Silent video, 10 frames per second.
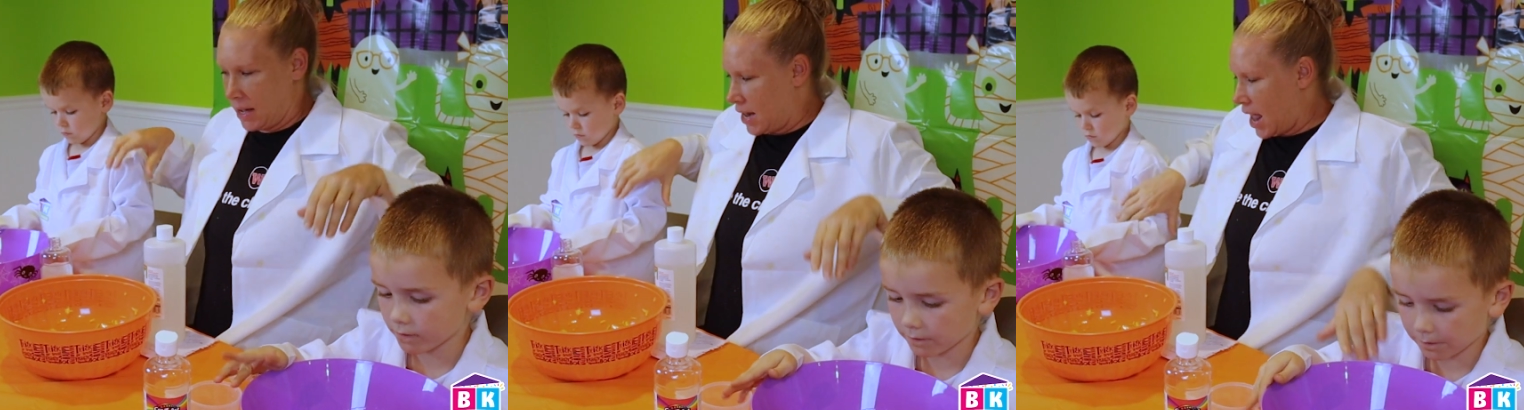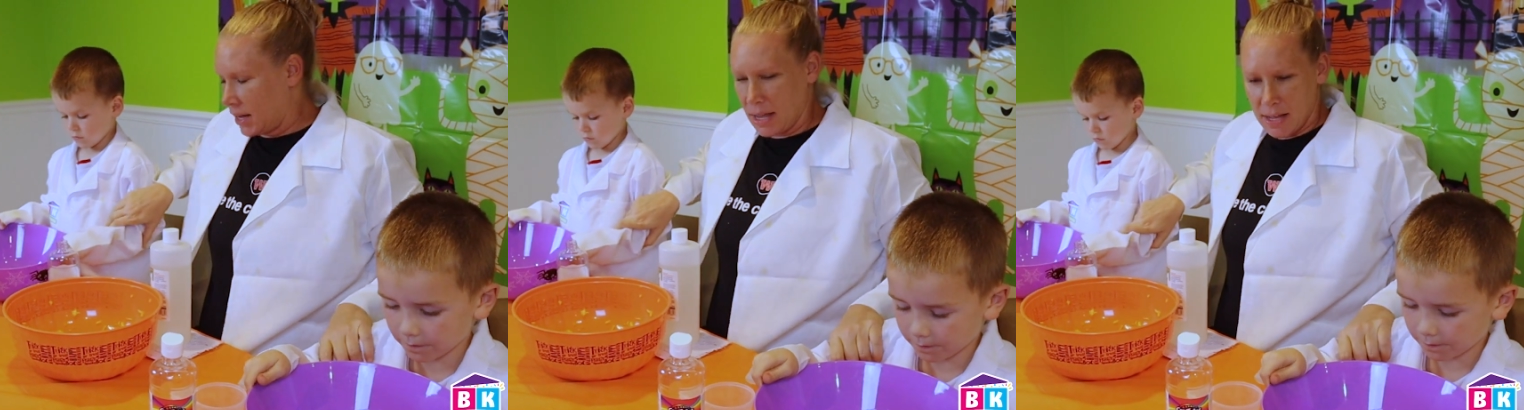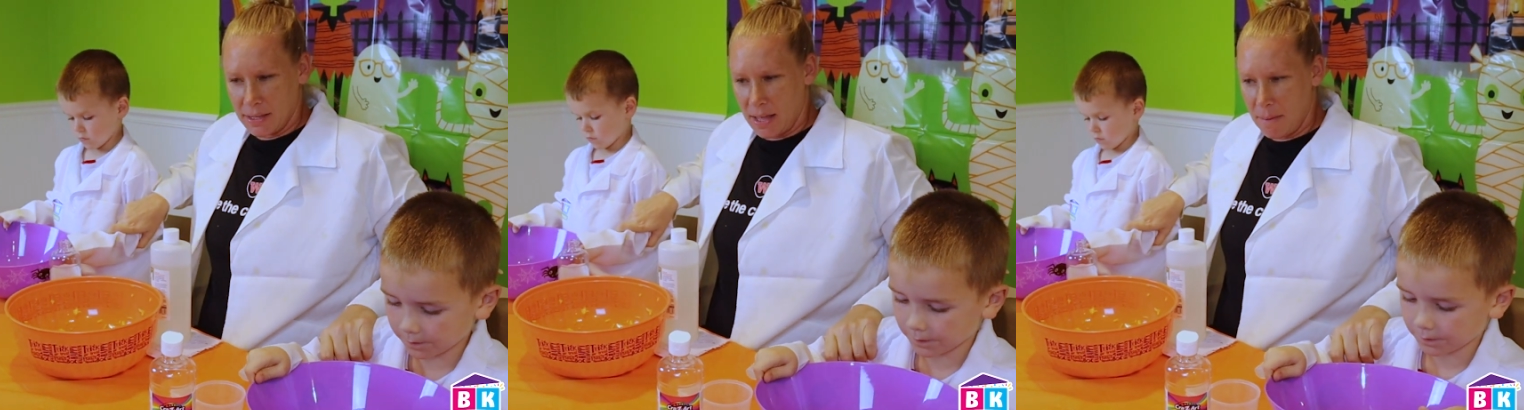
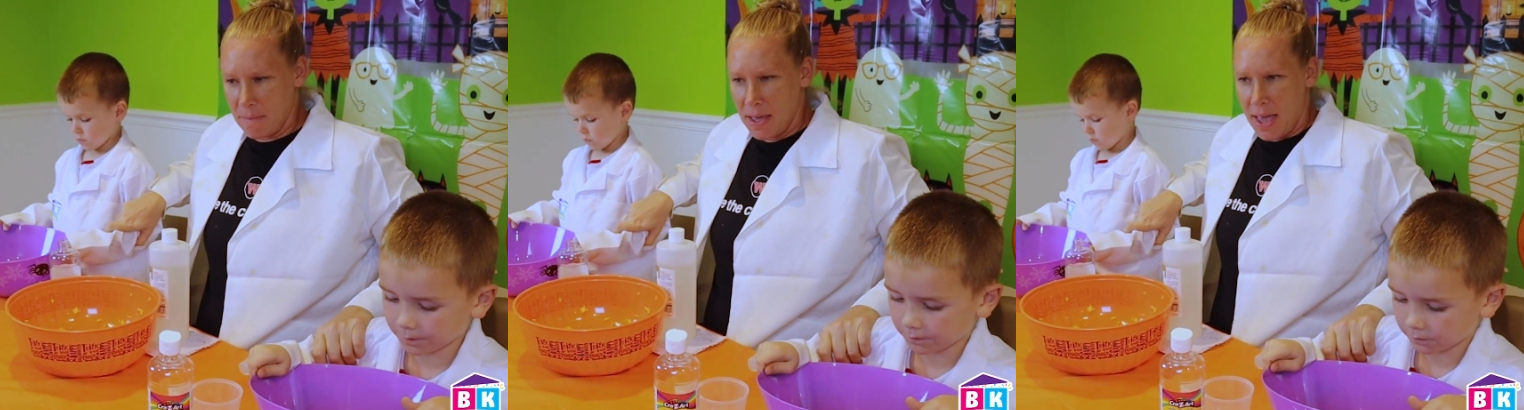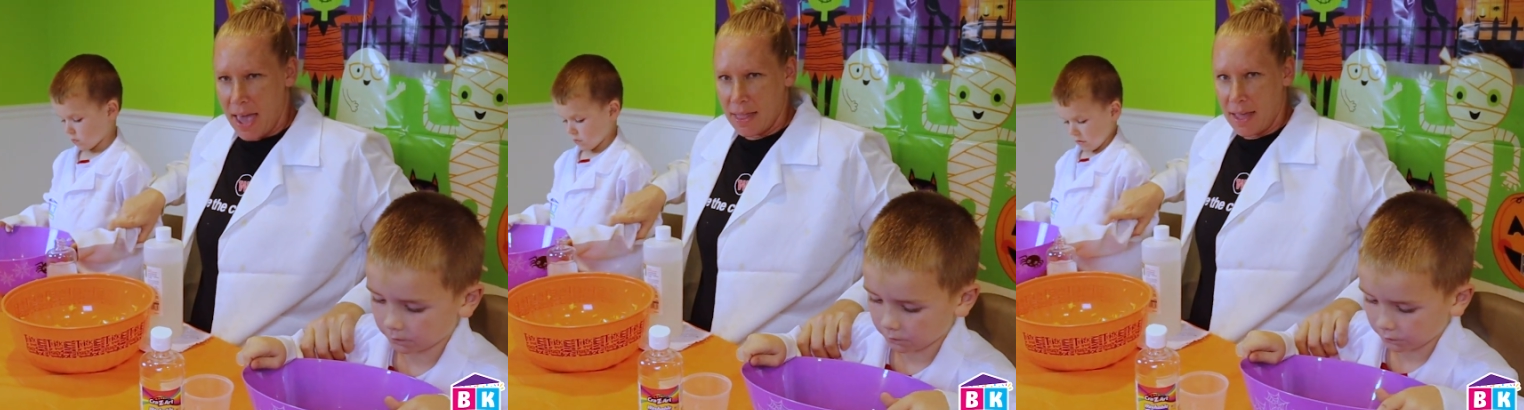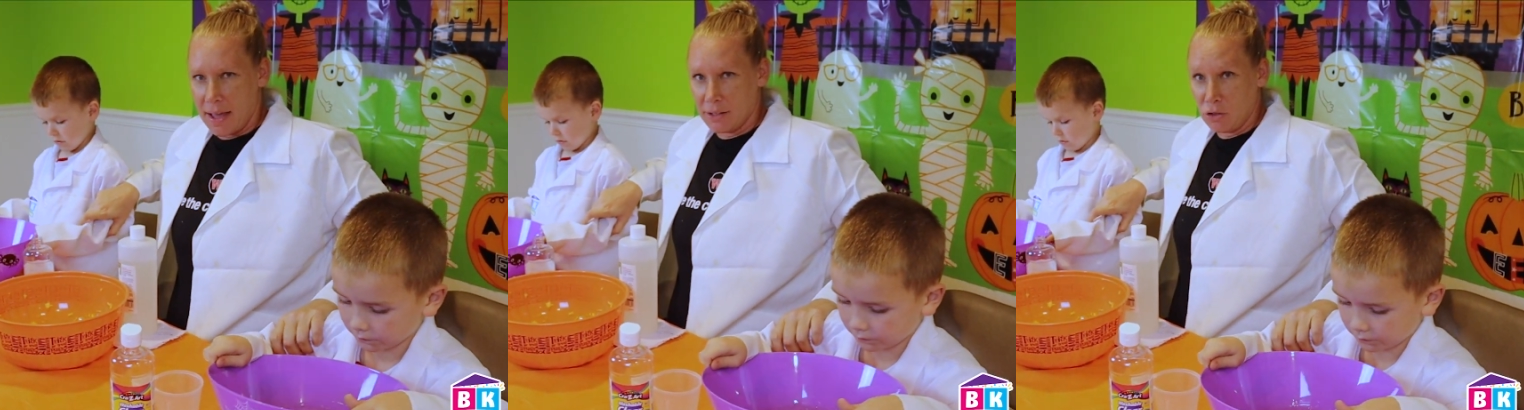Speaker 1: connect onto them
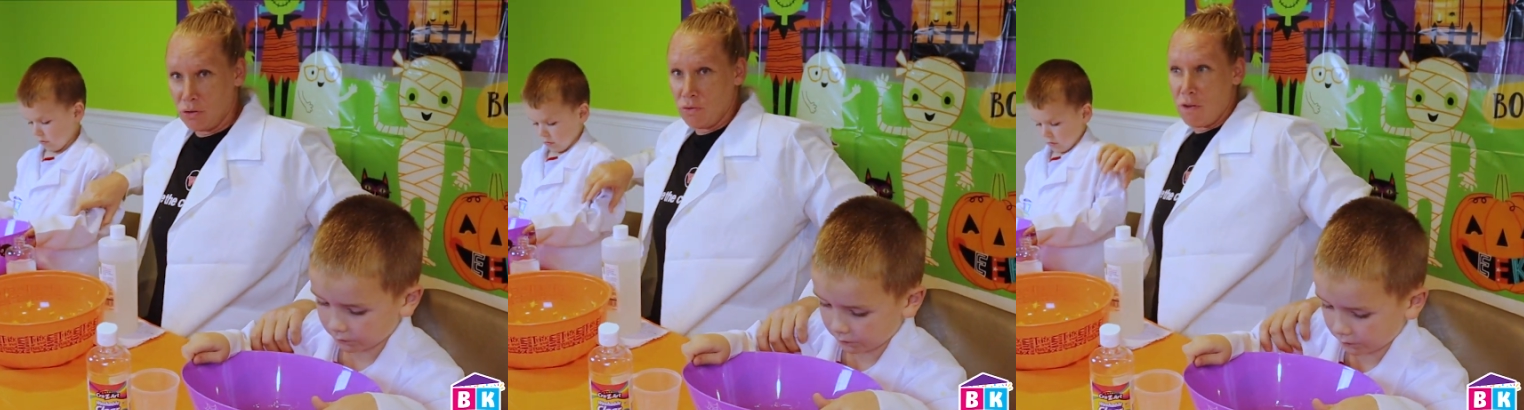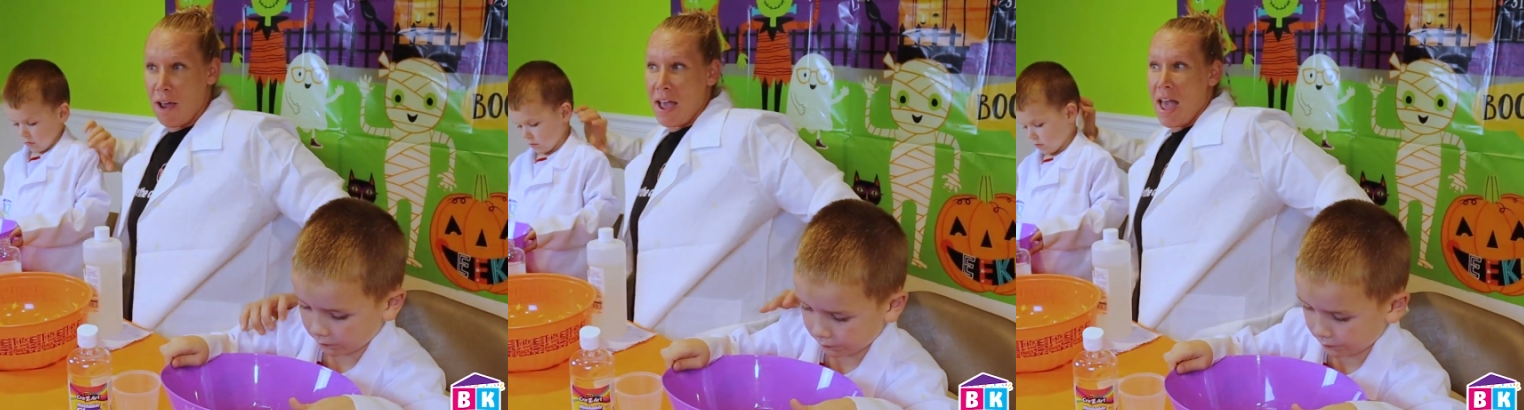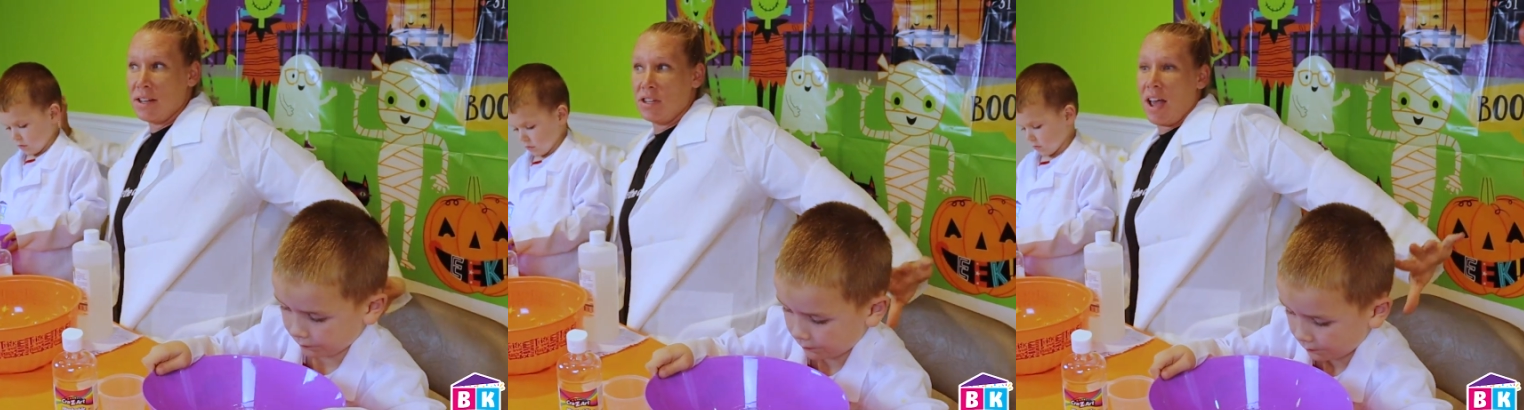and they
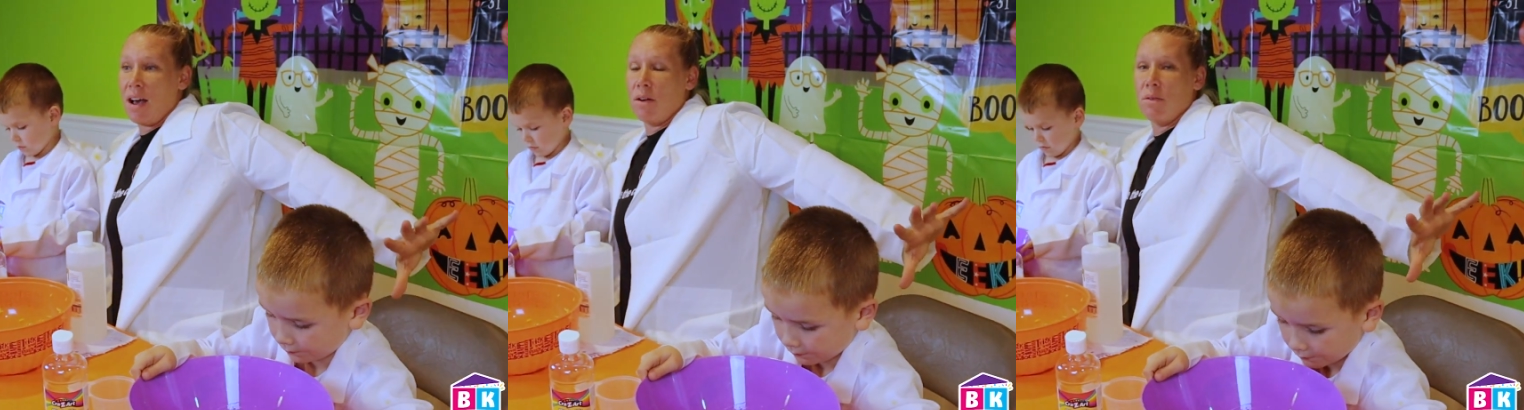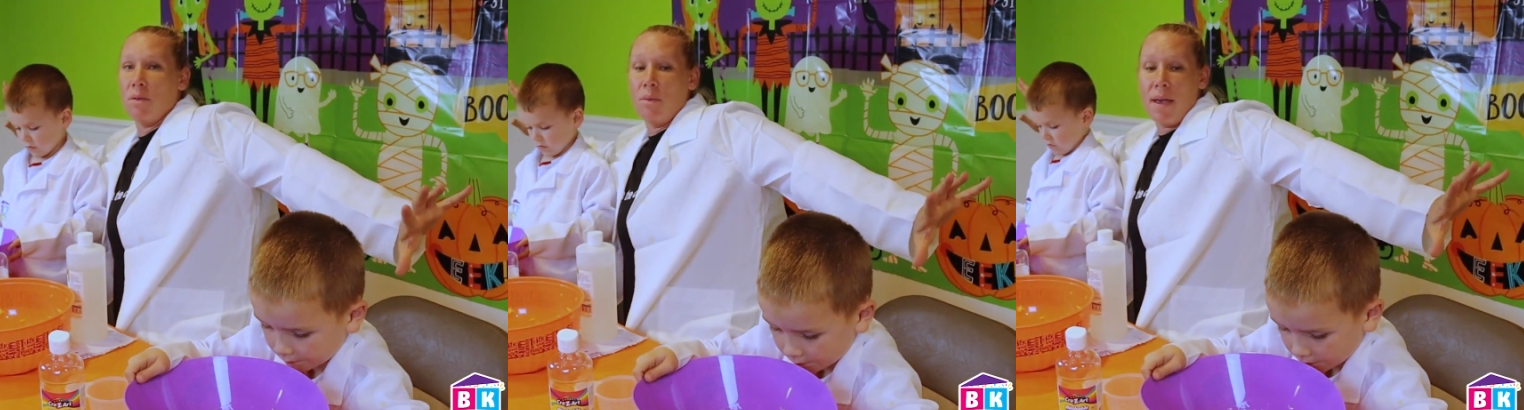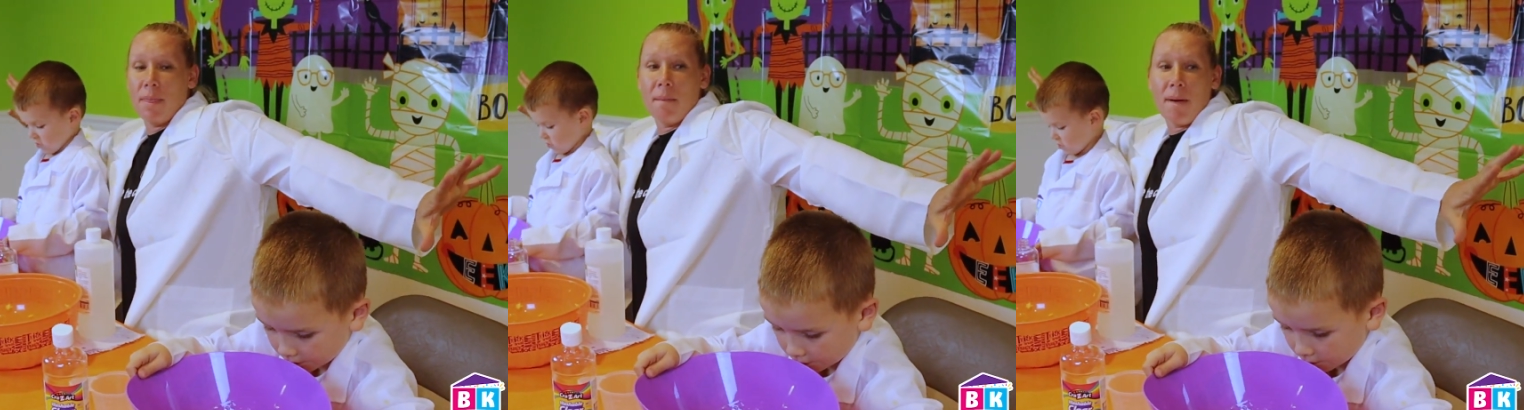stretch
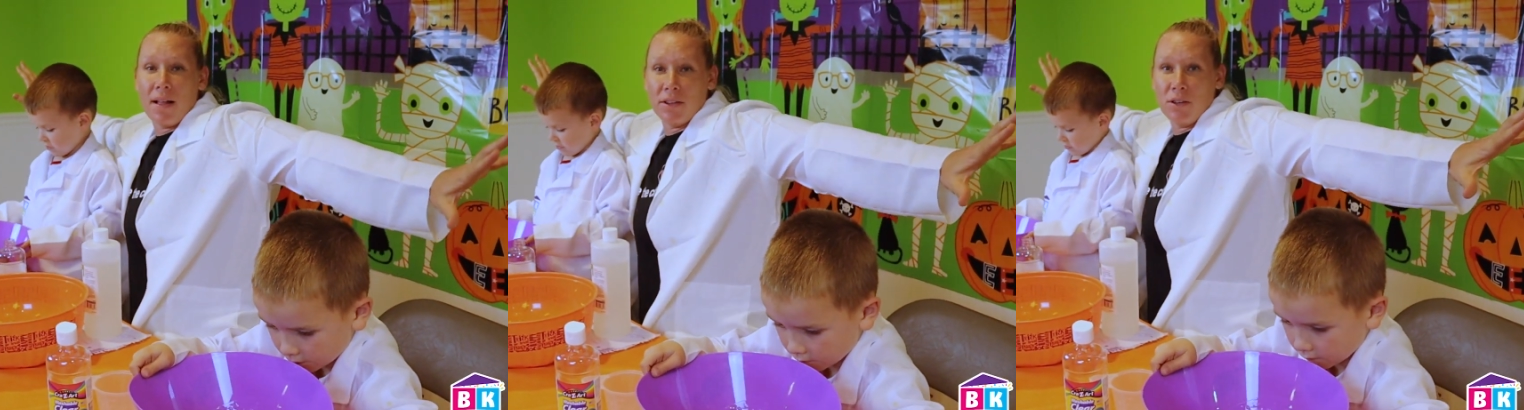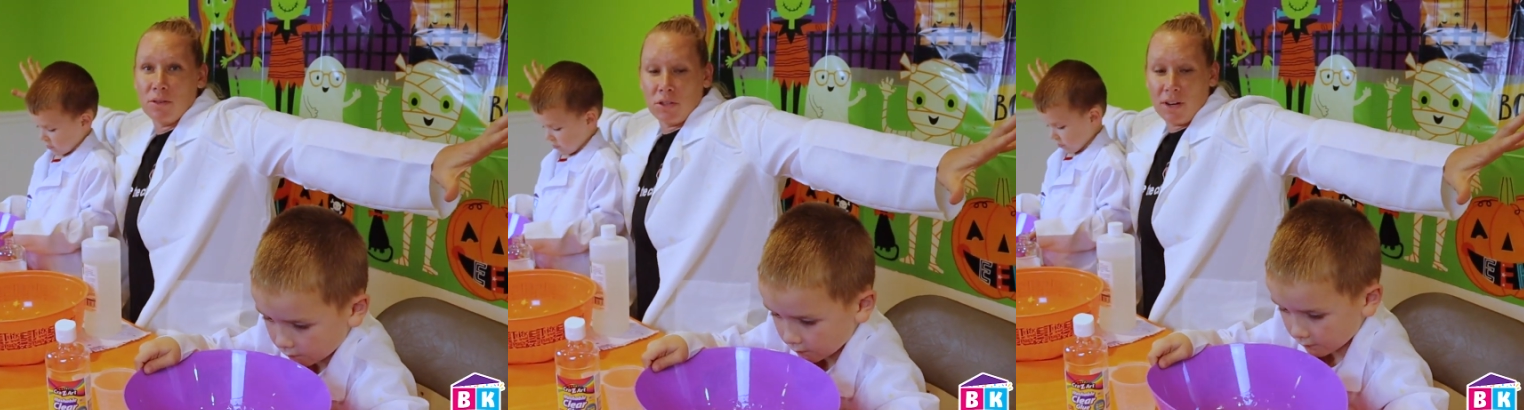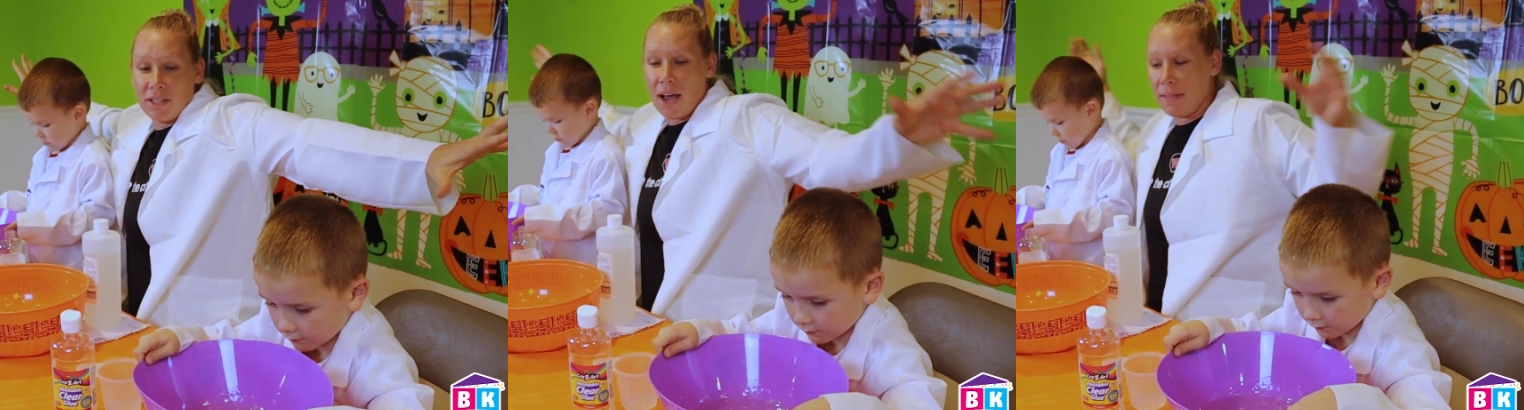out when the
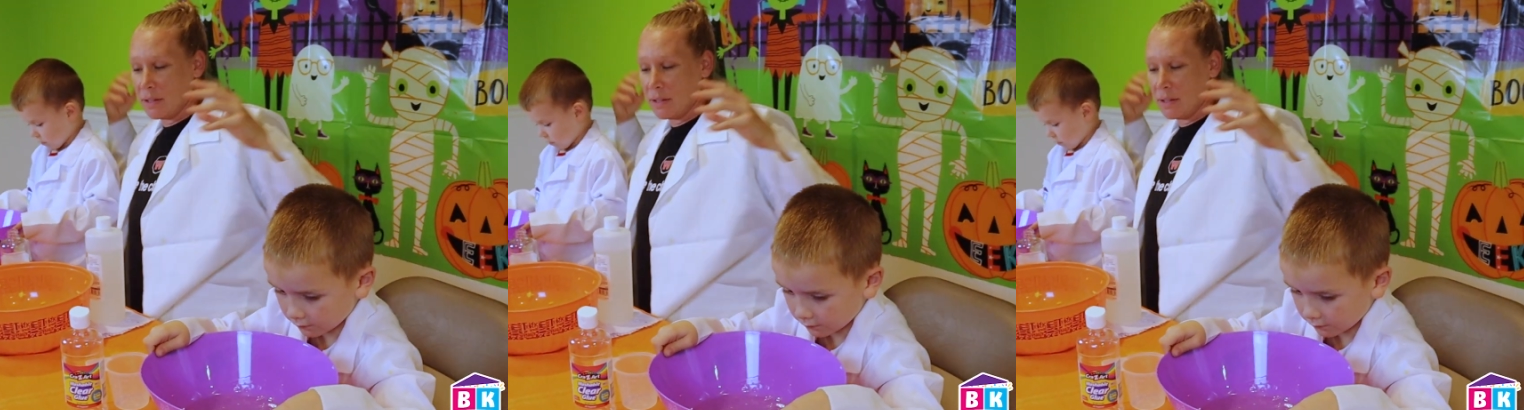molecules stretch out,